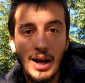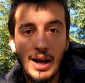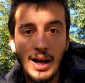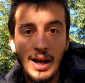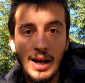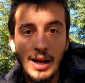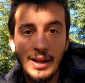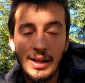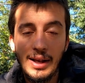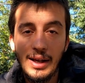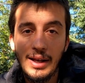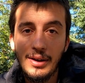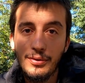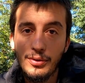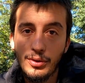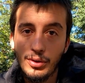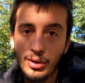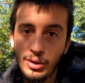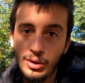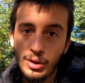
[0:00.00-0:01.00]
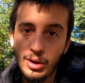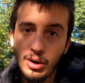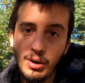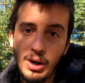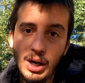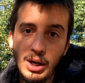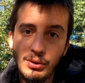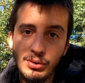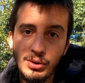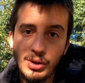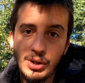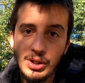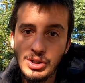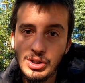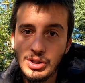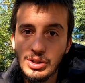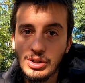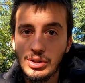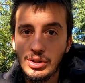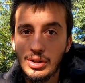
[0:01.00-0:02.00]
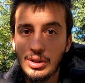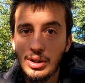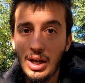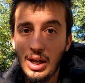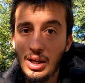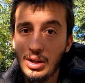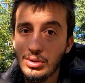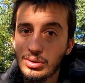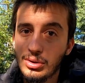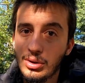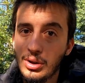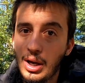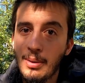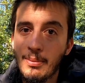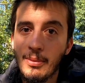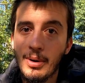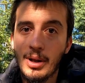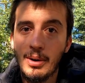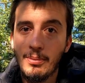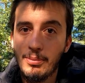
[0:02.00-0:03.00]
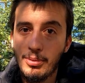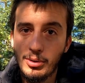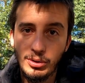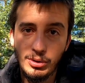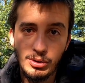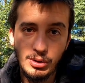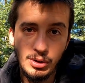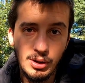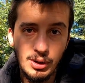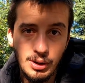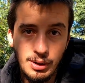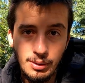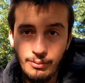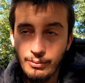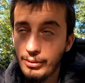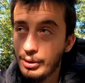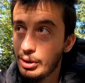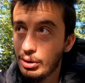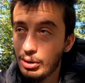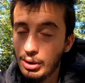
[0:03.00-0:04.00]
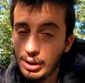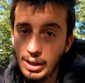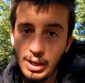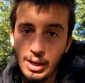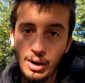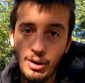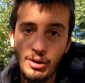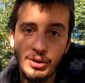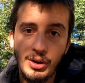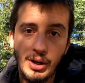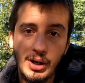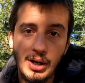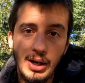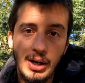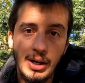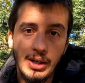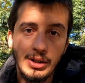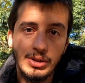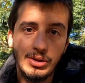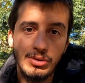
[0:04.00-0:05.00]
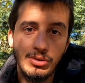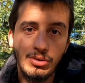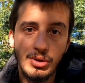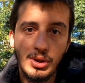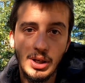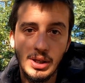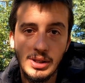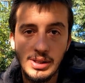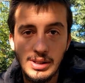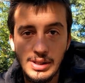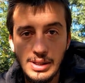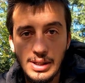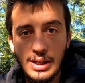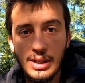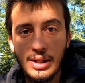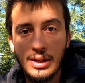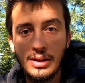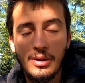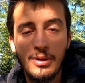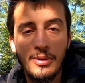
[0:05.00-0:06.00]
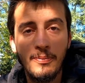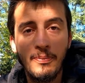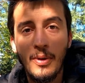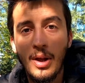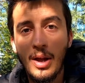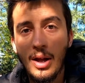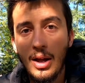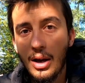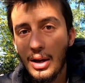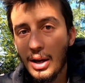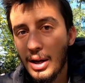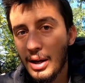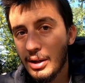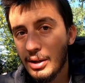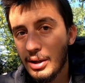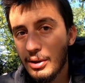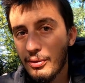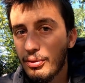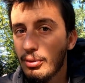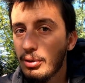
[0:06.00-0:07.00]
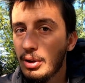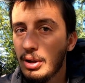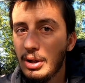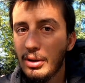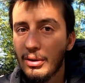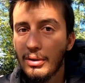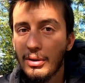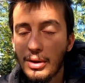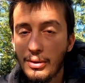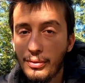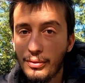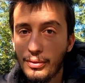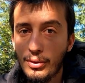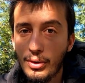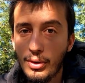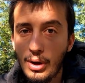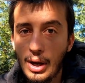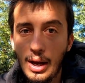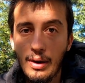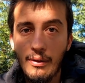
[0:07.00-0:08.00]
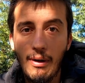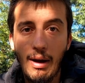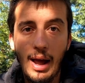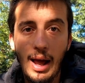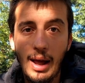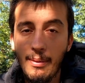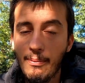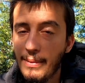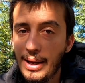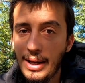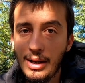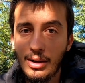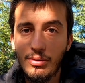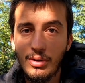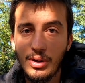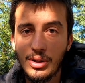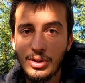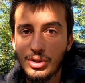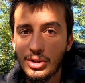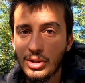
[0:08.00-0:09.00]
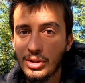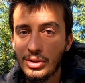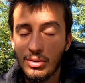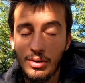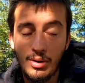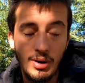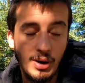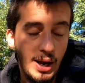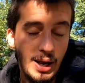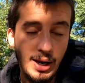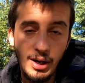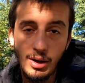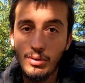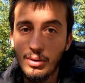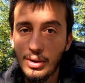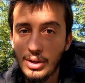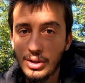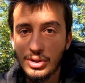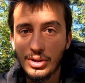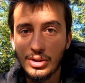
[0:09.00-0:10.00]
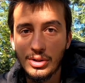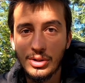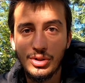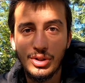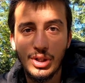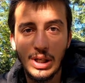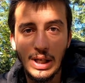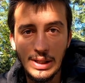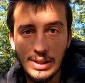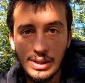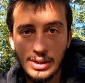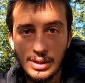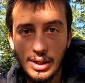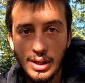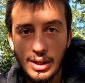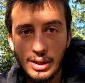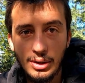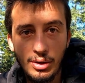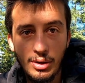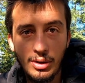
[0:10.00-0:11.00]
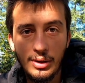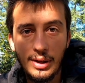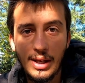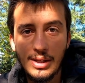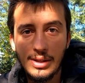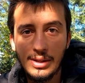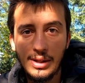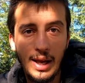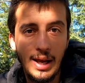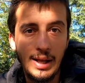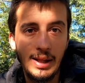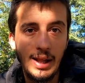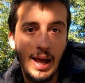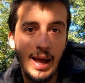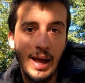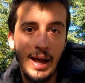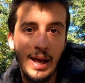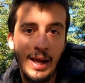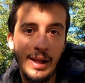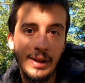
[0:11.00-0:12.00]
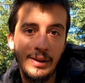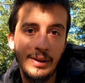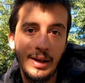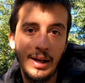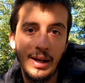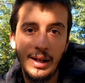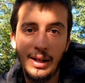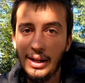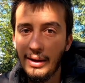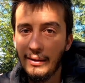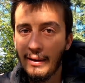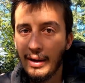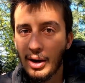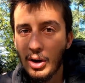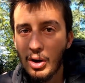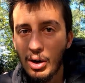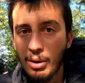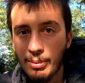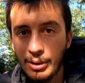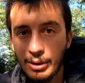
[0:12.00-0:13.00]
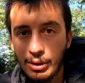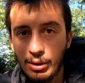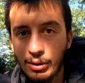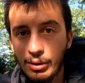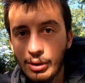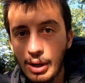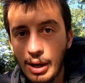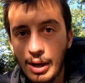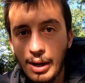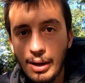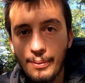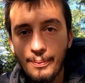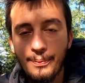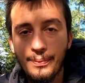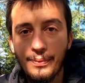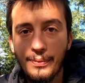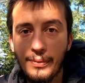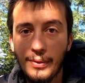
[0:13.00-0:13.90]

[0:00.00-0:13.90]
And if you don't know how to register, also I'm gonna put the video on the card so you can see it. And if you have many questions or any questions, just don't hesitate and leave a comment on the